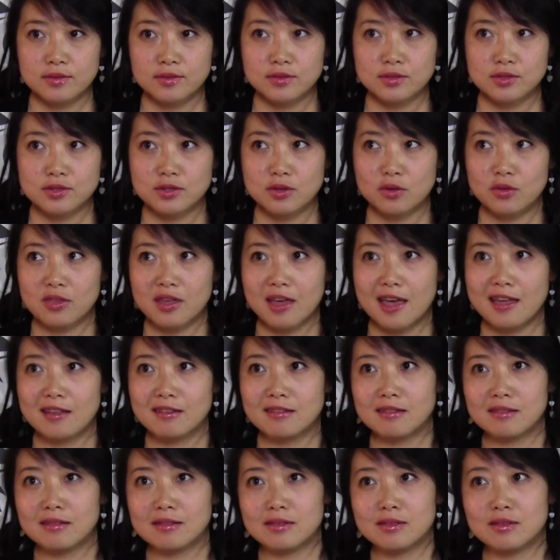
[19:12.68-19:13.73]
So
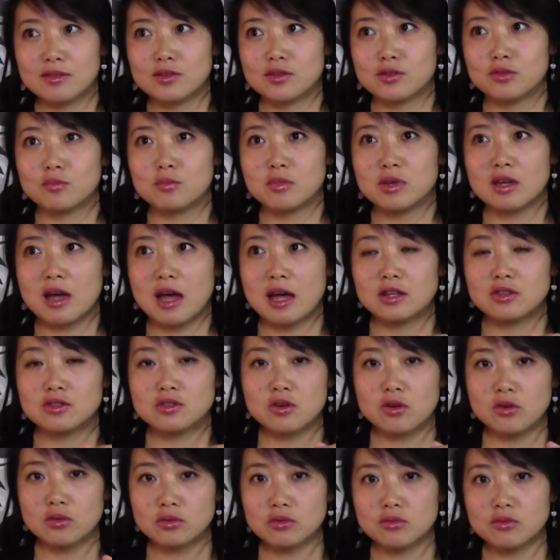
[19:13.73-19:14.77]
then, to me, I
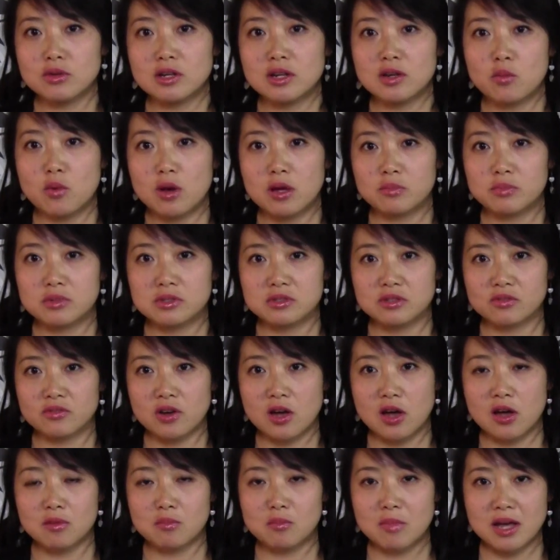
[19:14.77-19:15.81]
don't really want peace of
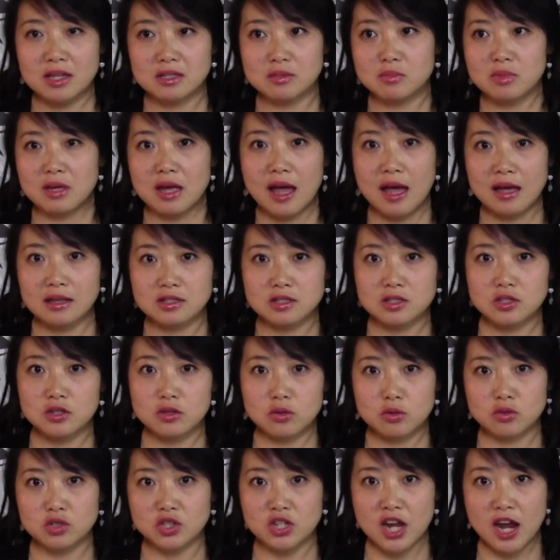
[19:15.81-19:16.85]
God must mean I
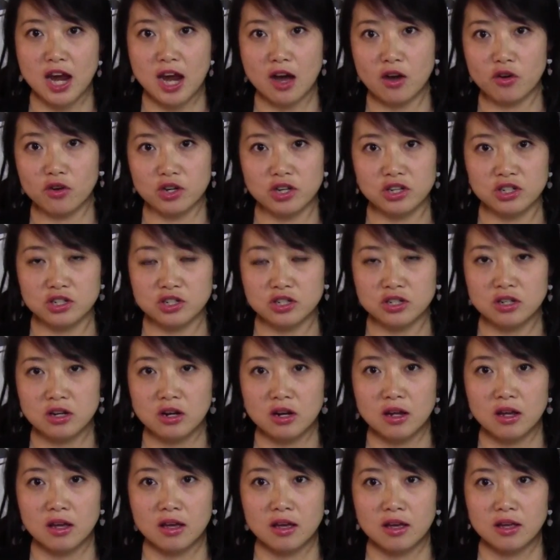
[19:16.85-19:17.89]
still cherish
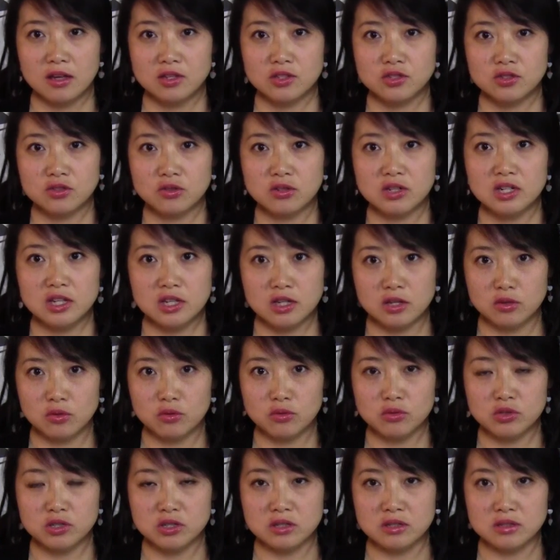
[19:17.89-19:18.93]
certain
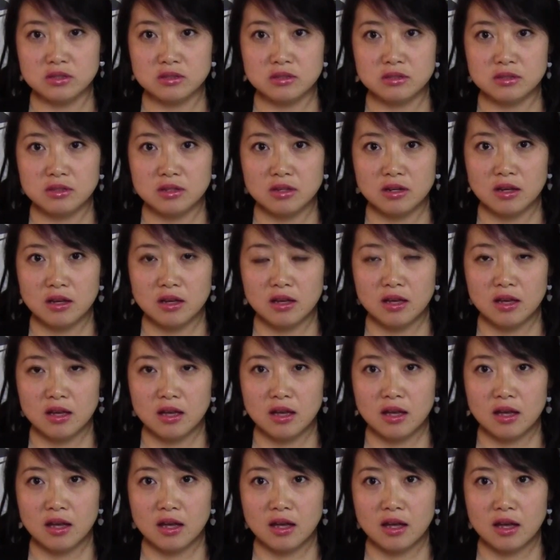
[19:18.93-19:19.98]
illusions.
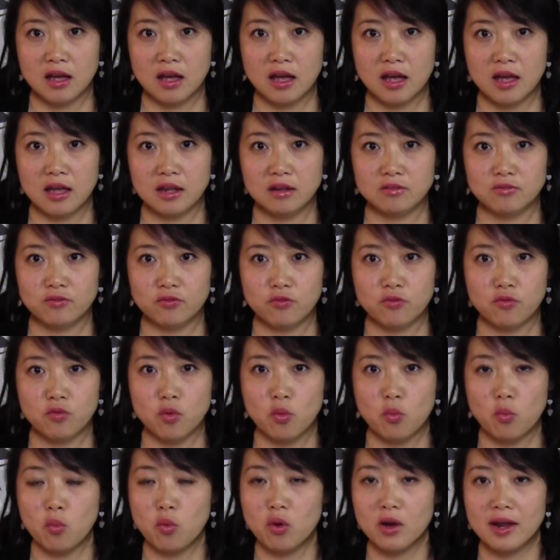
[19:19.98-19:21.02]
And
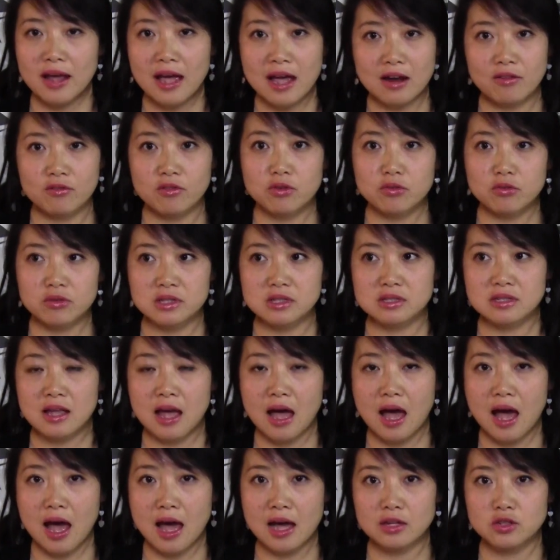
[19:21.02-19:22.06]
for whatever reason,
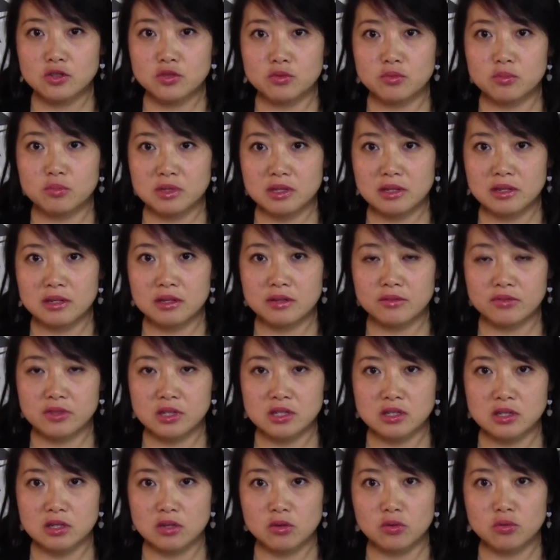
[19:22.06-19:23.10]
I do believe
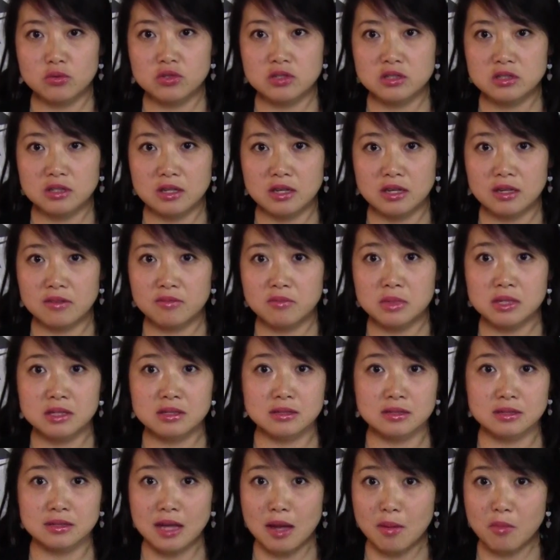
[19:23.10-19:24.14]
these illusions give me
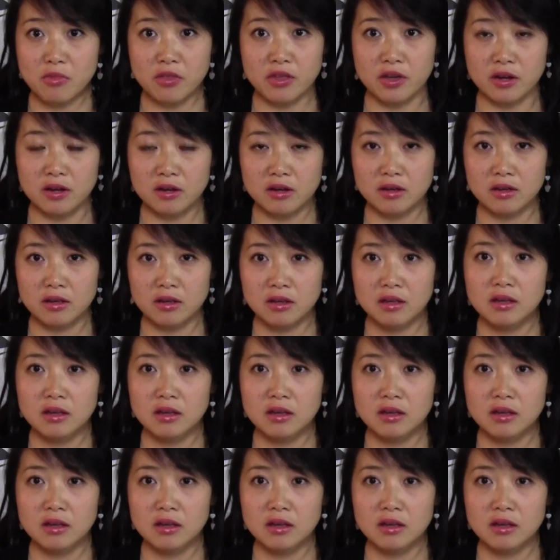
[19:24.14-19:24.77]
something.